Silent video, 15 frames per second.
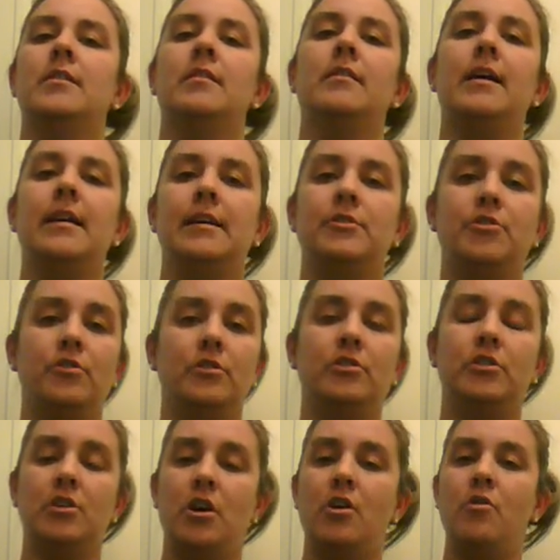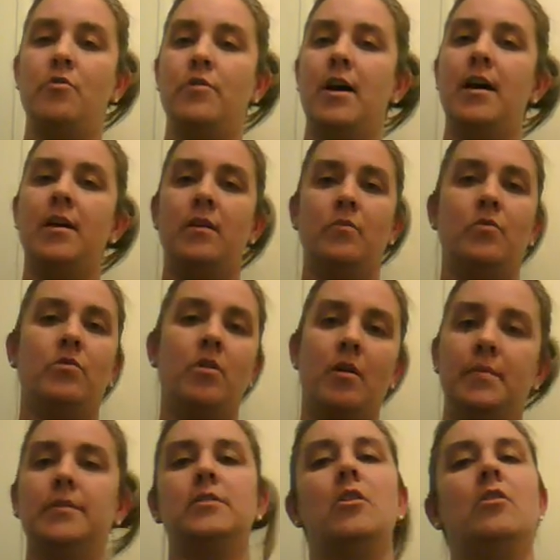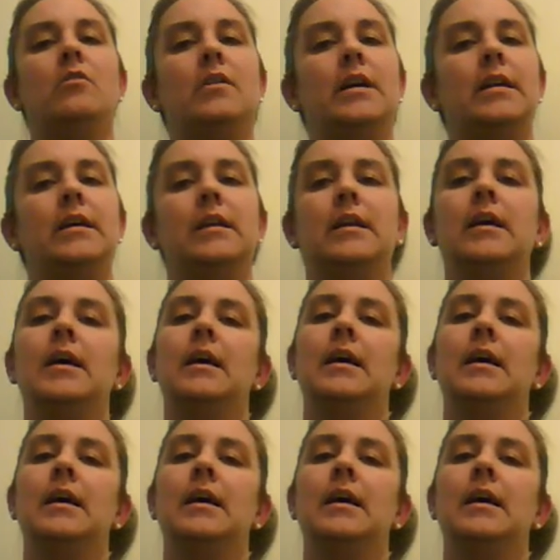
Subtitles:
letting students know that it will not be tolerated,